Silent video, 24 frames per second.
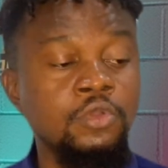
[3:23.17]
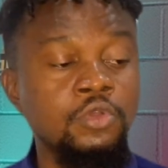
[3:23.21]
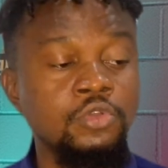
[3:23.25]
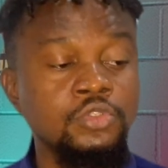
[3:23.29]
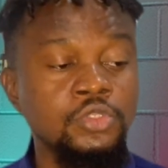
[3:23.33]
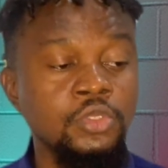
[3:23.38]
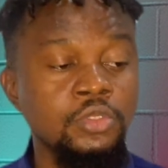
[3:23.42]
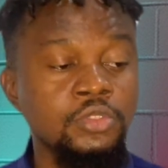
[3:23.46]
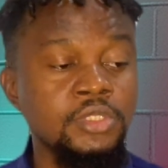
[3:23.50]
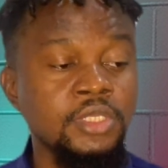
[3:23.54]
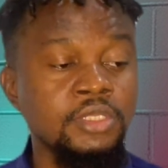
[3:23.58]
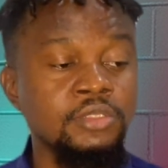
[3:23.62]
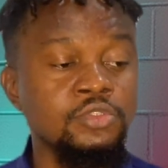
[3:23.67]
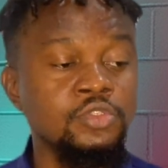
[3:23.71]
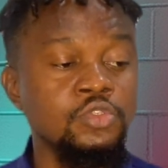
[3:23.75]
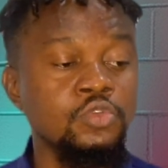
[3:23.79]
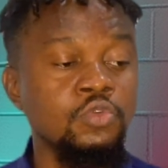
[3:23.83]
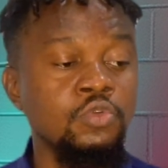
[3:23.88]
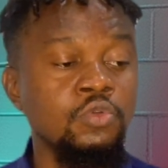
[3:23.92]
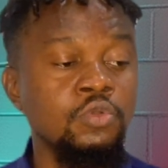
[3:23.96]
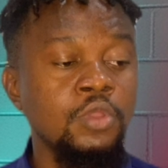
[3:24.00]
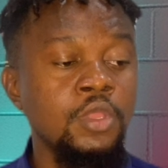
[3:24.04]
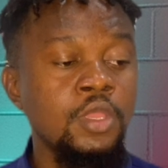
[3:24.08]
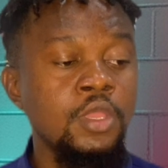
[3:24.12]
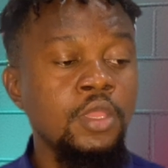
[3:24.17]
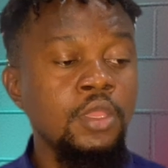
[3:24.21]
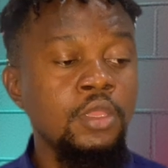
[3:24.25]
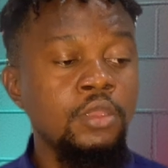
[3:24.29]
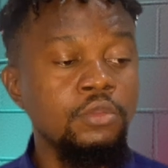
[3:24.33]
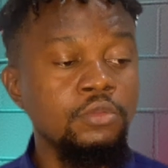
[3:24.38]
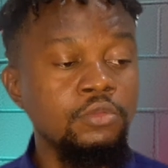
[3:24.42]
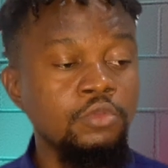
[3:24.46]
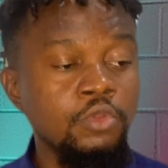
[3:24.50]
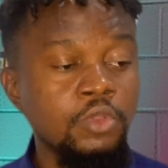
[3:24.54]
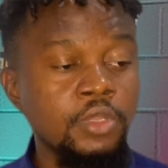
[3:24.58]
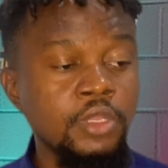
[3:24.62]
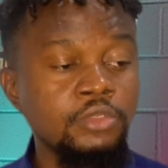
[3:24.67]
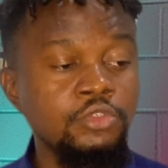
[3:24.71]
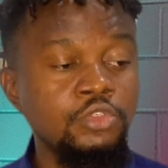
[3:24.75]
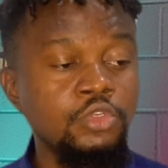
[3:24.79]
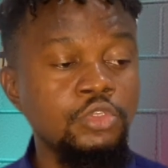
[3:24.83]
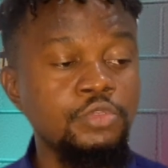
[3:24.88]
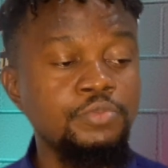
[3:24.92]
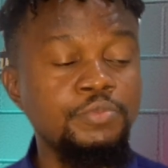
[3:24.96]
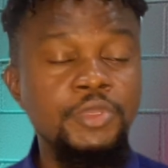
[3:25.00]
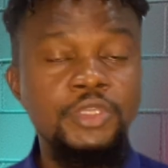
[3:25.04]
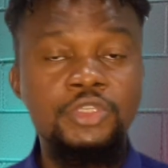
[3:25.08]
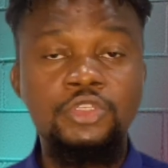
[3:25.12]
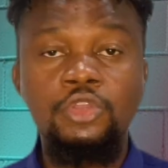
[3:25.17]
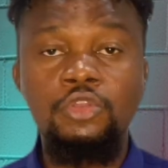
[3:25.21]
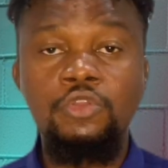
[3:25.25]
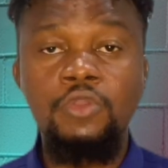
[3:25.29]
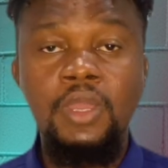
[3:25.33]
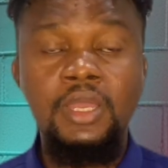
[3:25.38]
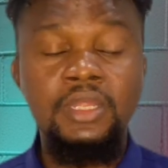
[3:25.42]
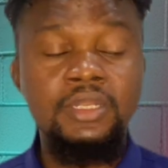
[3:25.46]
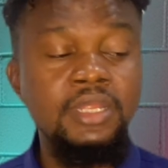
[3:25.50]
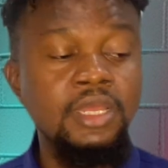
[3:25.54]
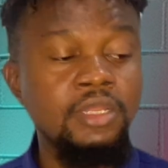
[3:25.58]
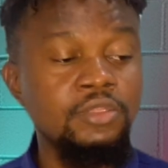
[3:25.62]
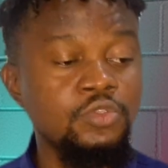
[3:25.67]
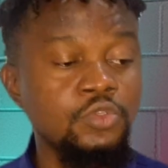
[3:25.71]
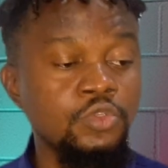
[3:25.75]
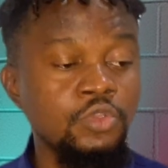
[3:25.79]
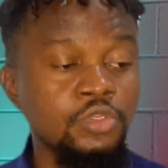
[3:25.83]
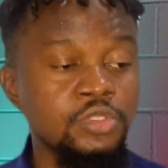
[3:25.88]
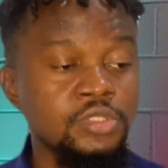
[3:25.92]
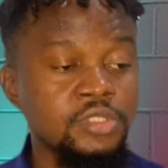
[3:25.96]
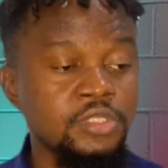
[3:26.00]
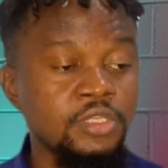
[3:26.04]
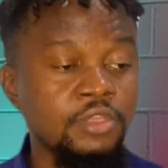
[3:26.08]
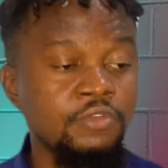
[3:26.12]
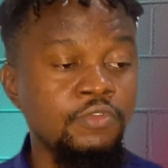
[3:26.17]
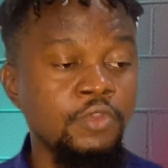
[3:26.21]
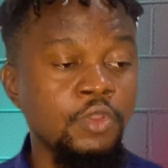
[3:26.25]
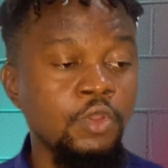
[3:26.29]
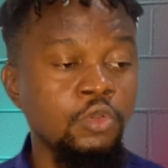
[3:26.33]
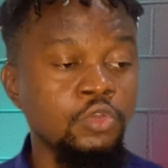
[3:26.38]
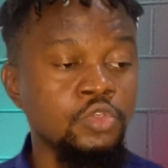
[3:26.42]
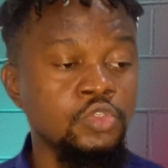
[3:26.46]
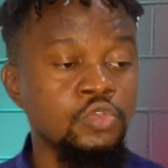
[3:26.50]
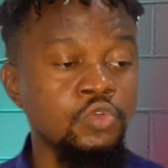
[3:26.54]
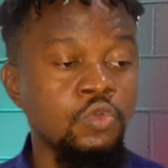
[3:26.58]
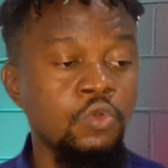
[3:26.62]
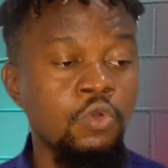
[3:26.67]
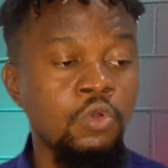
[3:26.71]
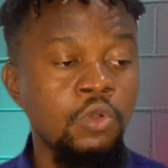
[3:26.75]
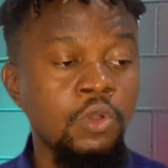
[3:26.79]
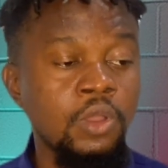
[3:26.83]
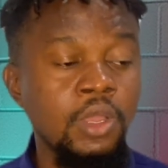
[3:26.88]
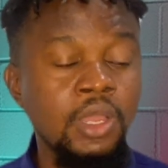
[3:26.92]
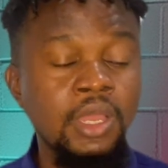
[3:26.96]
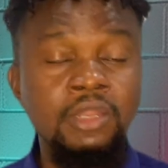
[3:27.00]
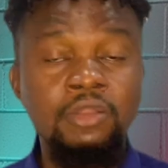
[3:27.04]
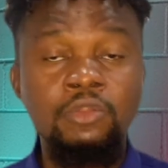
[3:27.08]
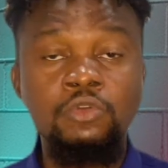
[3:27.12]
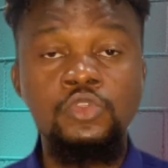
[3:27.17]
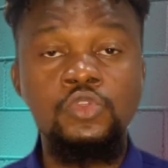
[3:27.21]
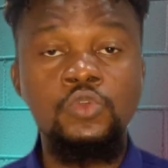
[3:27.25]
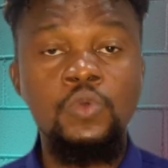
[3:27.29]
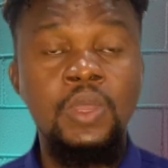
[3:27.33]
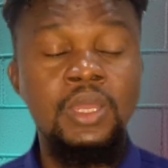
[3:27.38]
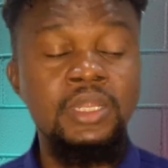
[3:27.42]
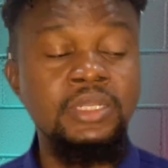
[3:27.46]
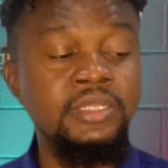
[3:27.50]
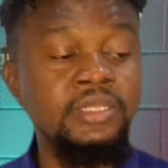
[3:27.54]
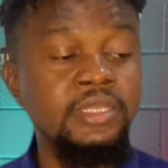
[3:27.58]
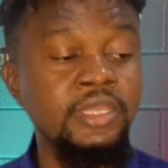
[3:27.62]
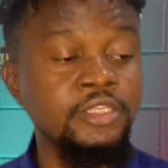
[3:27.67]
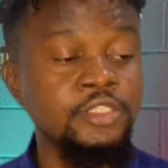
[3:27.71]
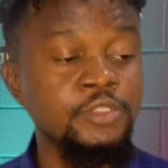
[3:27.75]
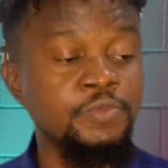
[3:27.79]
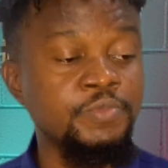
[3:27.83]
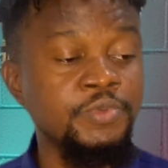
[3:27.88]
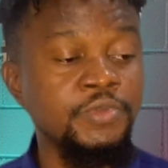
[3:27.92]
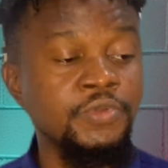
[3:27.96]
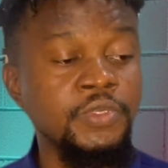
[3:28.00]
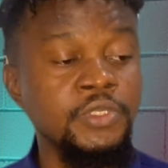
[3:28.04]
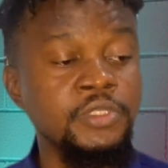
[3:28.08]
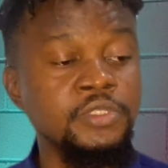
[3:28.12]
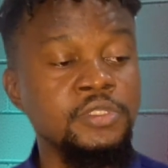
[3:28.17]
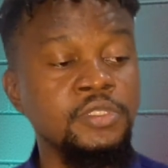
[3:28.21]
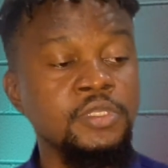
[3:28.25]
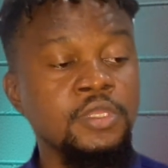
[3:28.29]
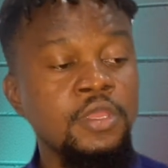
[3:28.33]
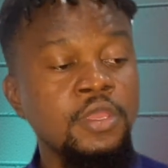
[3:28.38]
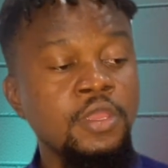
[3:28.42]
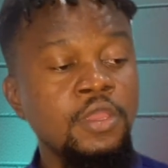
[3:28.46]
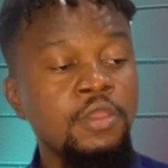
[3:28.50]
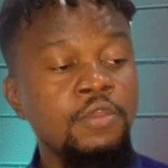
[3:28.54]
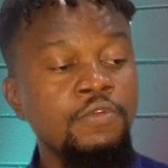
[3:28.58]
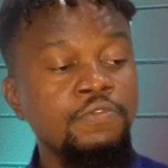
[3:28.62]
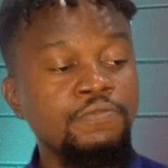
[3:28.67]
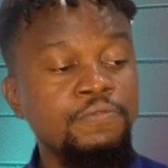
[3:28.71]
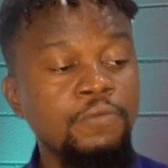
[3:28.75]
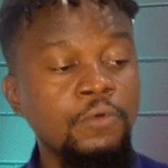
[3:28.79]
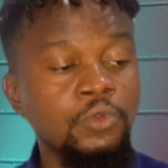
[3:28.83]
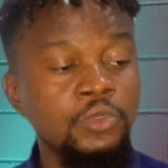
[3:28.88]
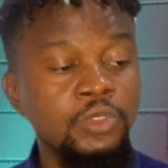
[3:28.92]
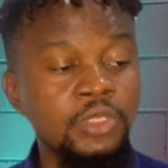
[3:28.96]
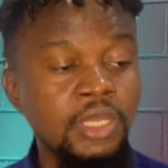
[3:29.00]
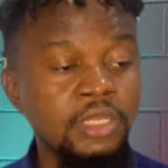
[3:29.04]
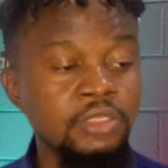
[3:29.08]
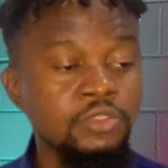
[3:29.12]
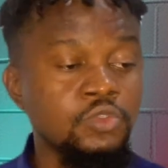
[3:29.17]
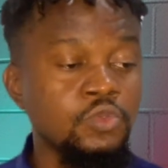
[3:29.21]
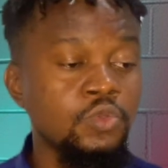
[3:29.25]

consultant. So you can just make sure you add that to your CV also, and also add the experience for that.